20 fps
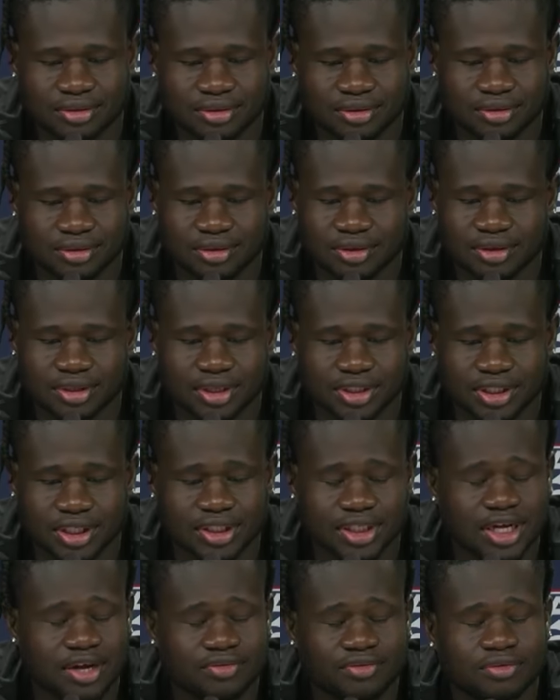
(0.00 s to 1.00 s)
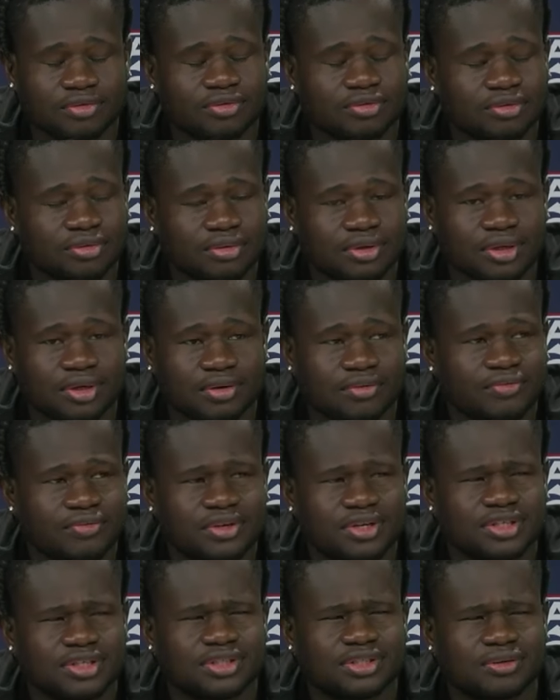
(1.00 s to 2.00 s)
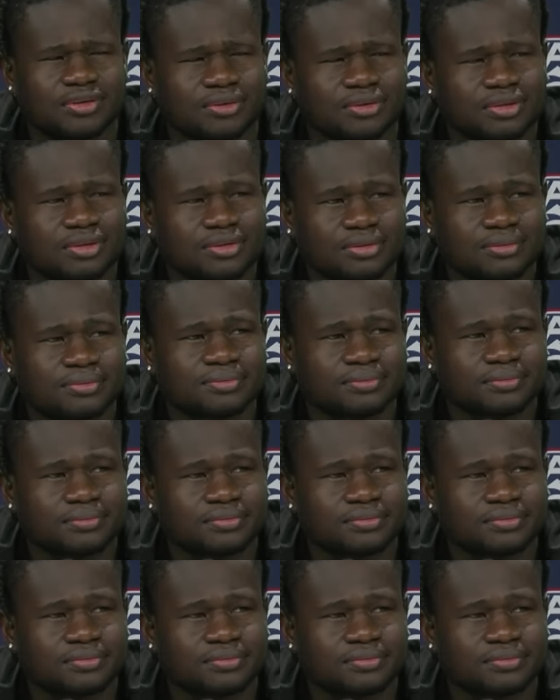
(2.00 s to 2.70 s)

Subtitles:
have to, you know, finish those.